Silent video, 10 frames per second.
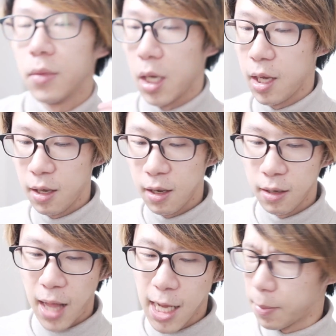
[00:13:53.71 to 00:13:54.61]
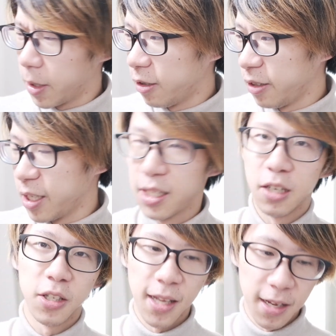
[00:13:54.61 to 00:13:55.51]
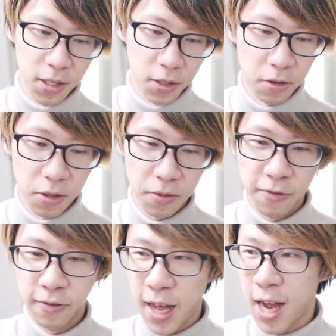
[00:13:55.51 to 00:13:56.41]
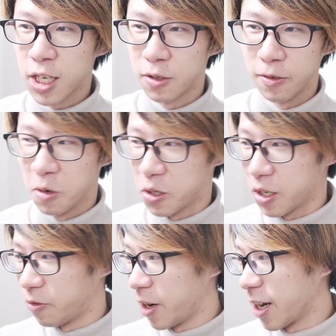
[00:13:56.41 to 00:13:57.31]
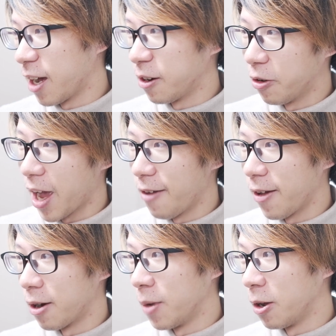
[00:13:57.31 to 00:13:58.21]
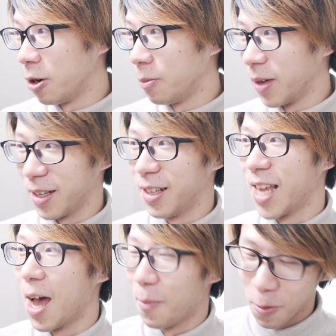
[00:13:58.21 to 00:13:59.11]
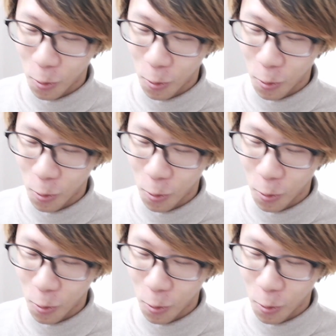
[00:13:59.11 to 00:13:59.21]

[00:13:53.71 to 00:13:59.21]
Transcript: And last but not least, there's like studio flash, which right now I don't have that in my home. It is at my